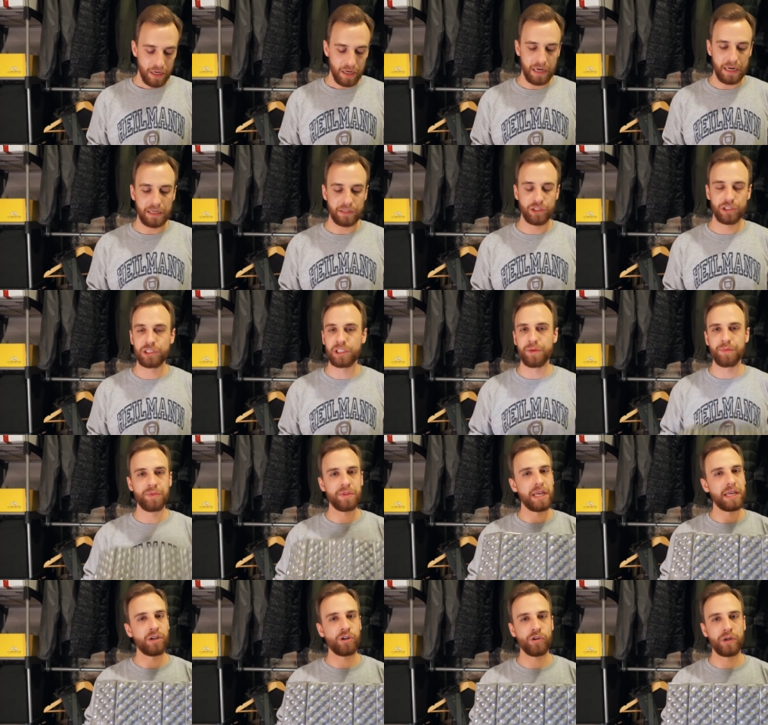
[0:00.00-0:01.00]
Uh, just something
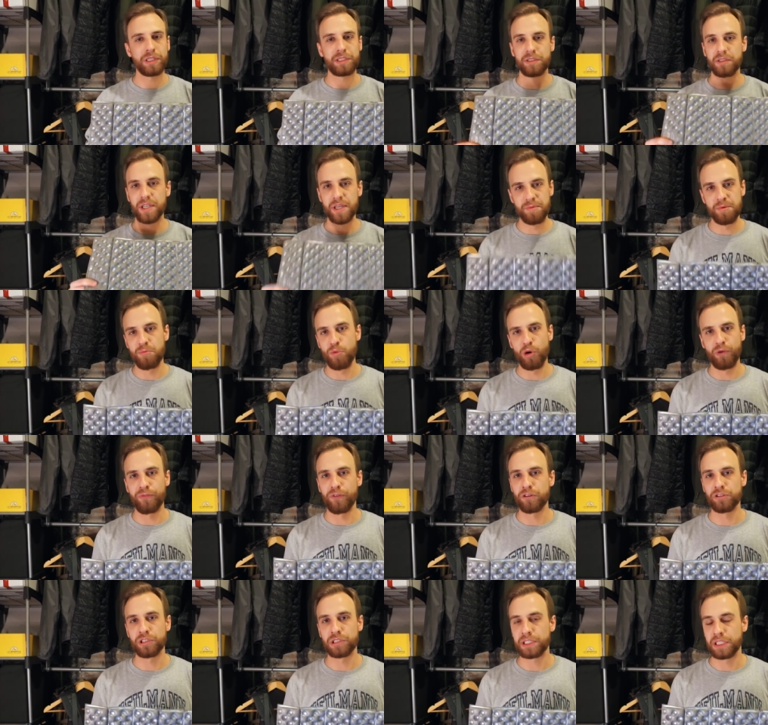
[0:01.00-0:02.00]
that creates a little bit more
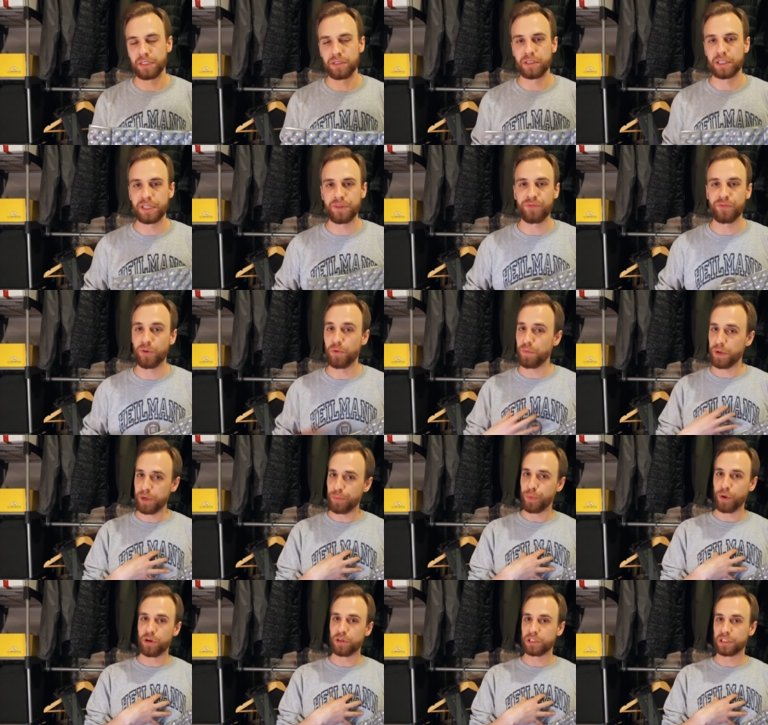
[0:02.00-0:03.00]
versatility for me
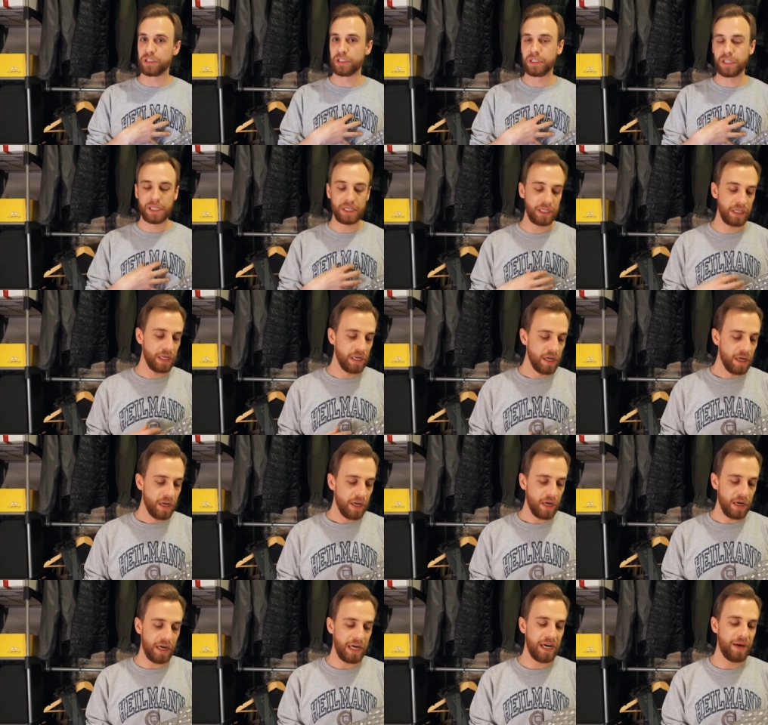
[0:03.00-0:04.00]
personally.
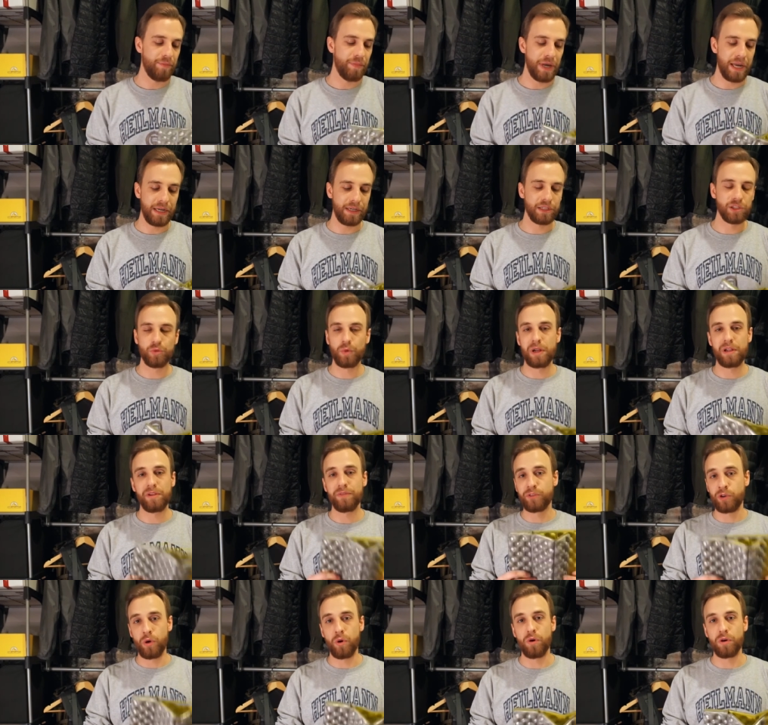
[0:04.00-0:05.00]
Um, and as well,
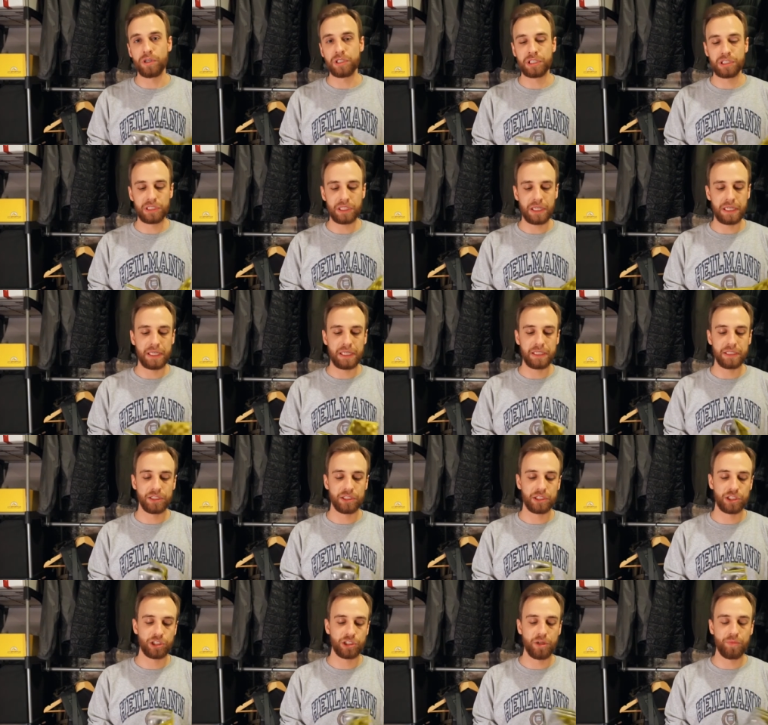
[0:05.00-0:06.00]
of course,
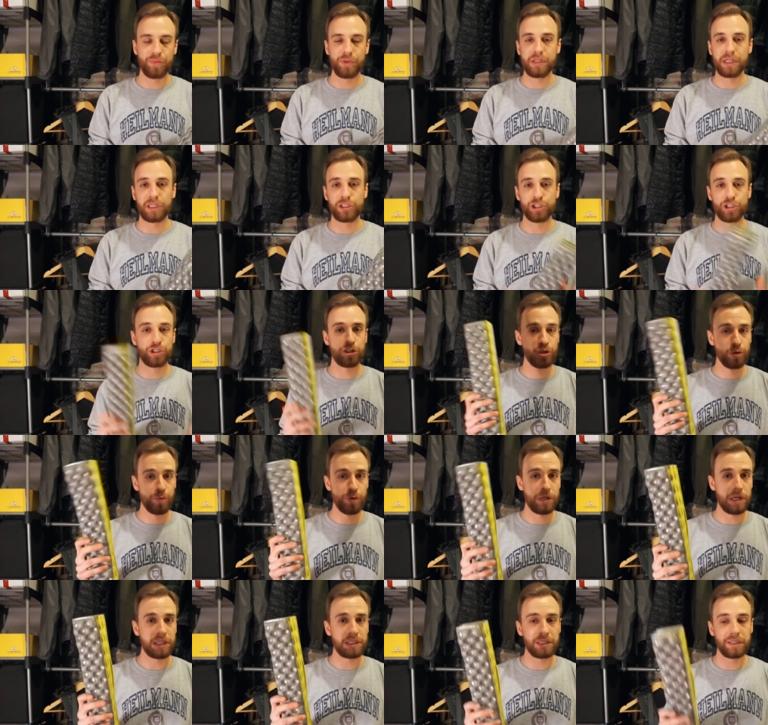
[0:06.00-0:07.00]
is something that's
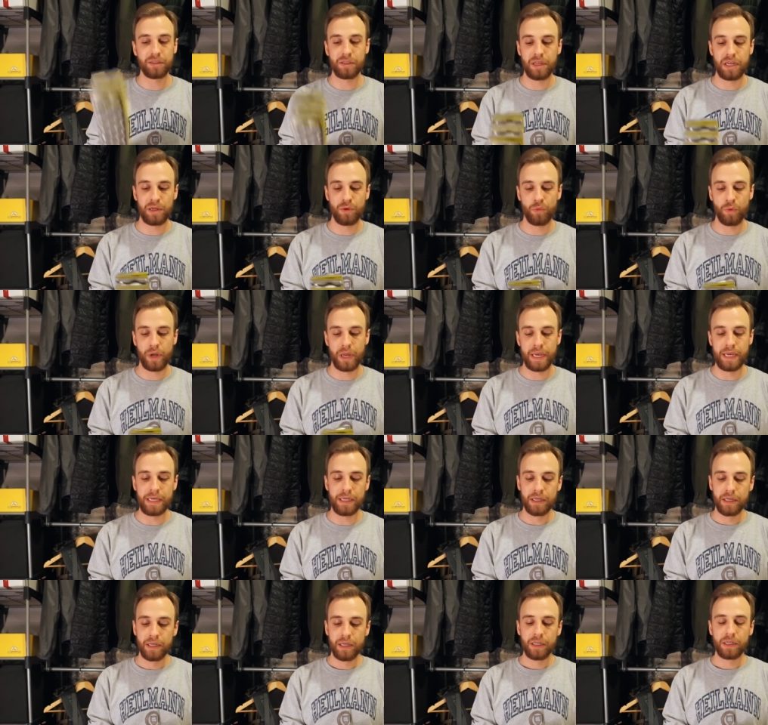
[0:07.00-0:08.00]
super nice and
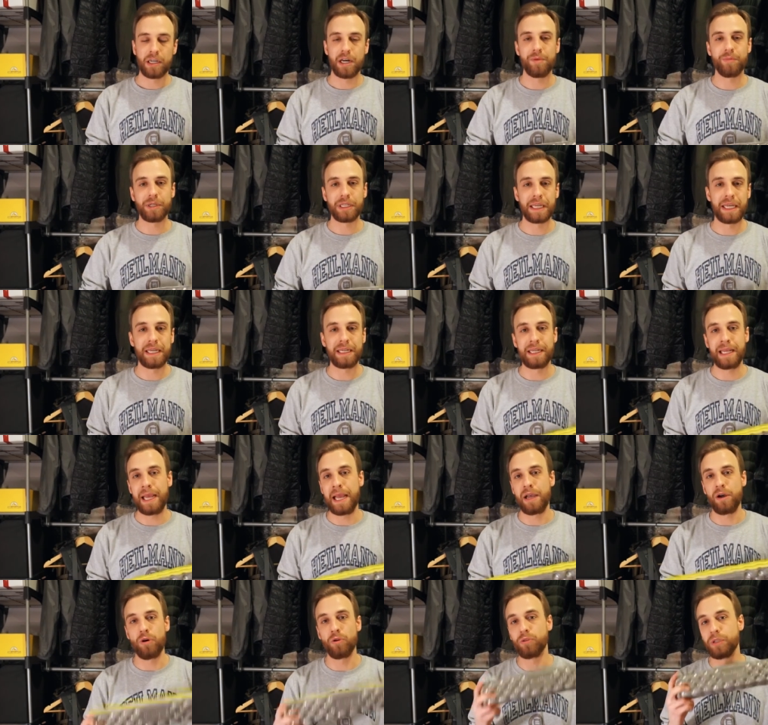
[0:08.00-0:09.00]
lightweight, coming in
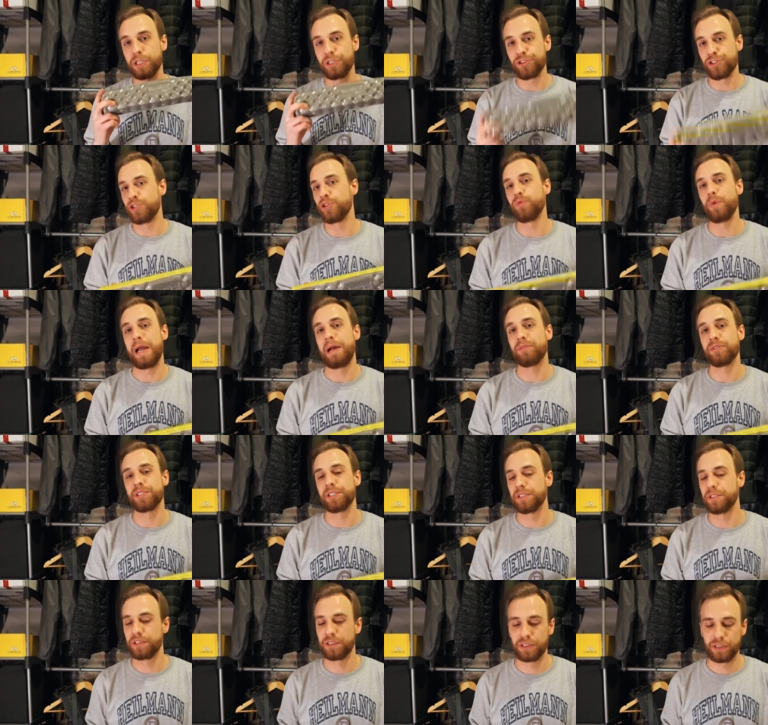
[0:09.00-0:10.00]
at only two
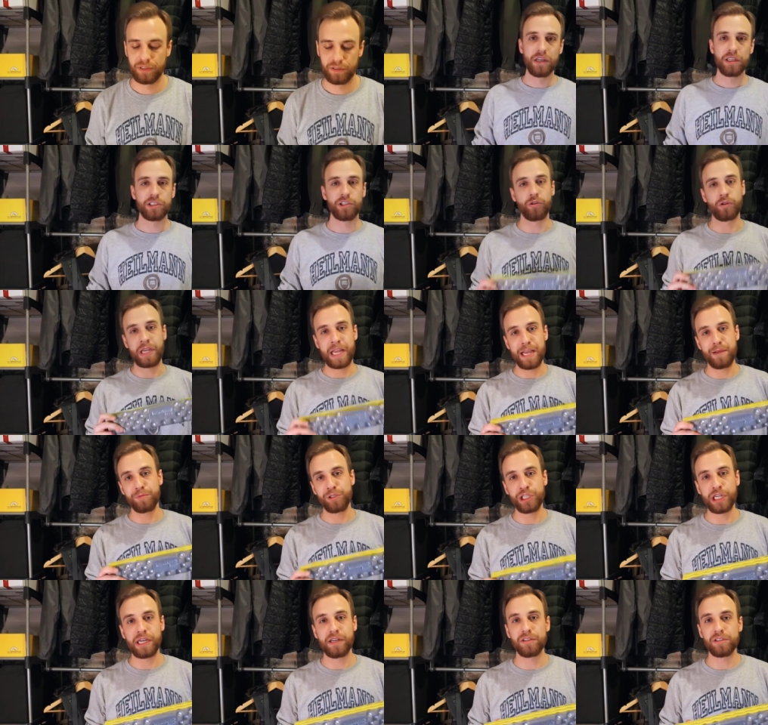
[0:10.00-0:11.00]
ounces. So camp
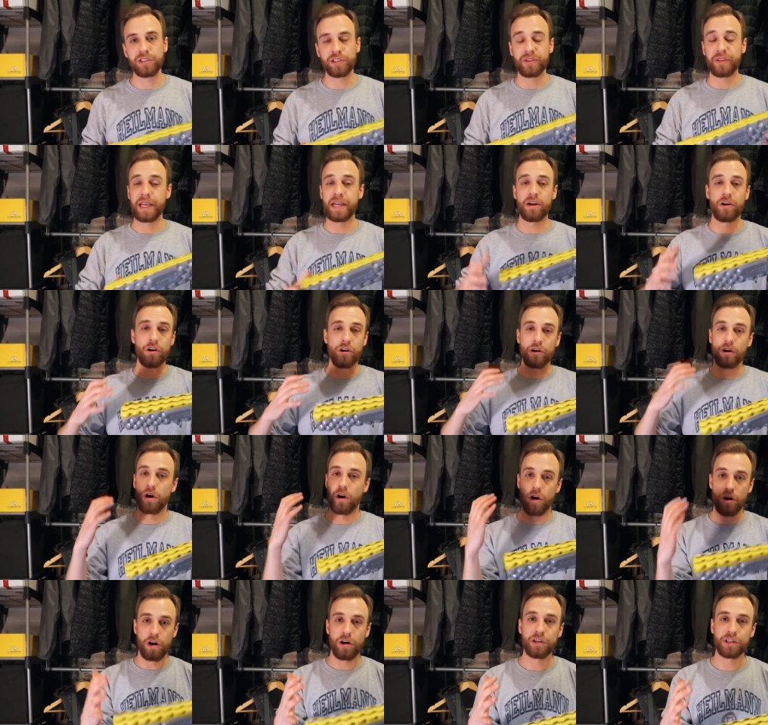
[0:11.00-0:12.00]
chairs, they are
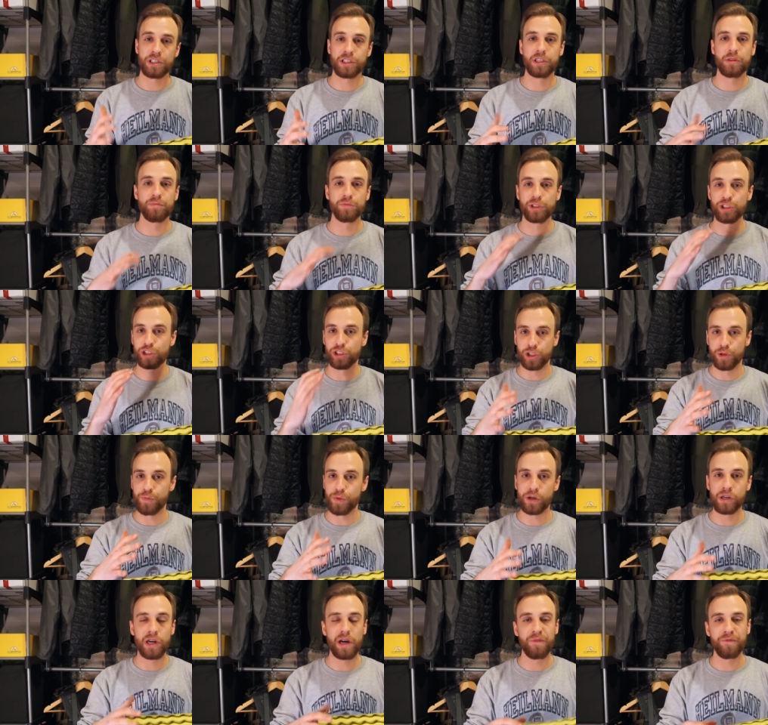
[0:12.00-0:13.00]
awesome,
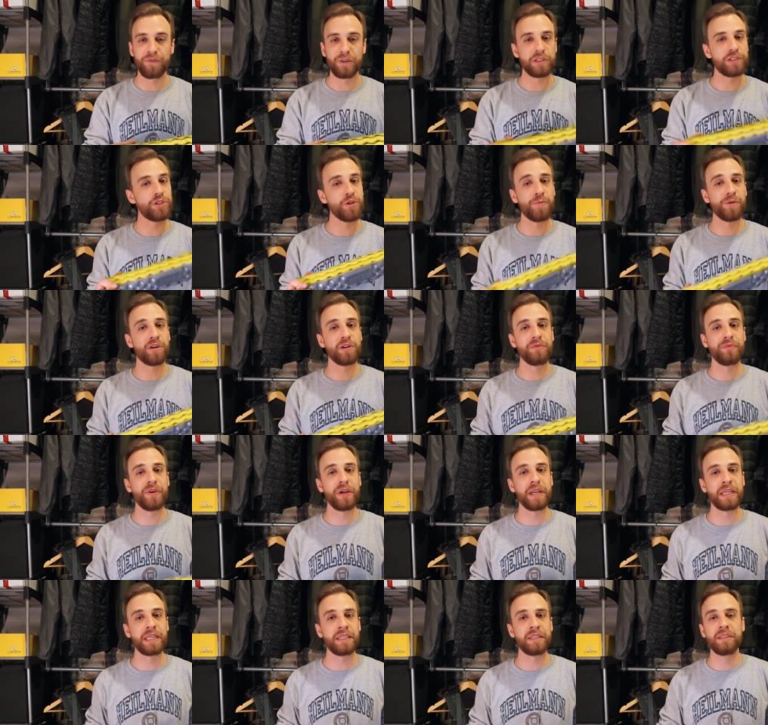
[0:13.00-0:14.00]
super comfy, super
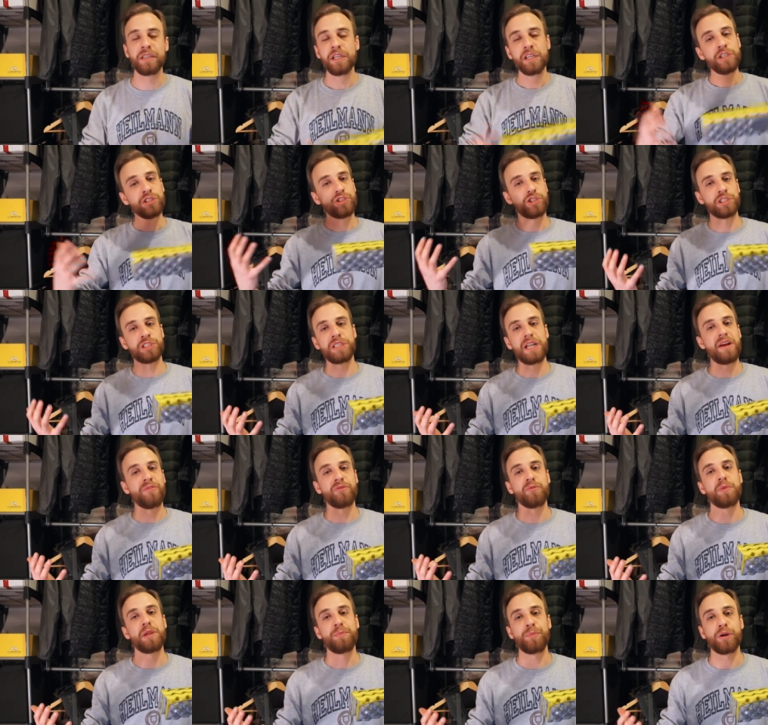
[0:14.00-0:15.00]
convenient, just not
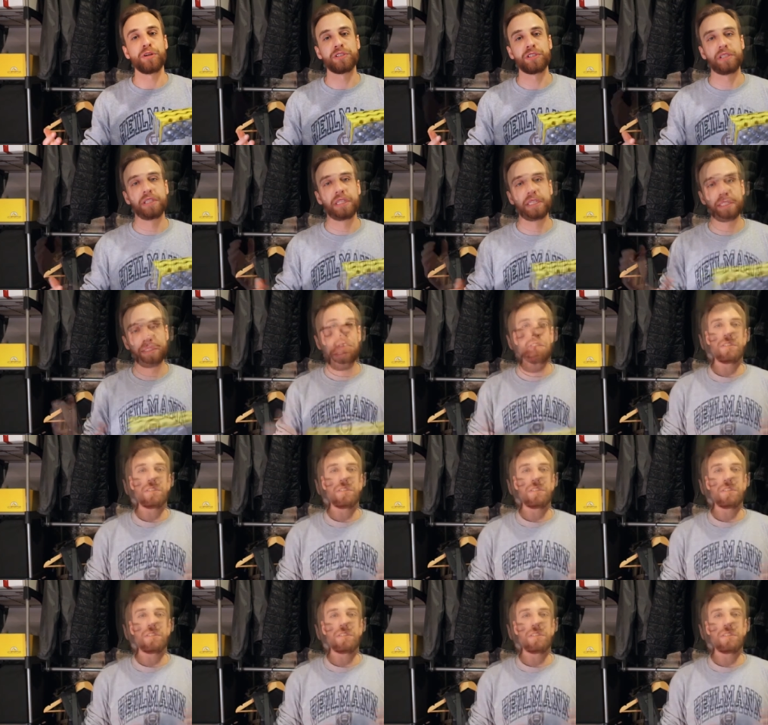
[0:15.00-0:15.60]
for me personally.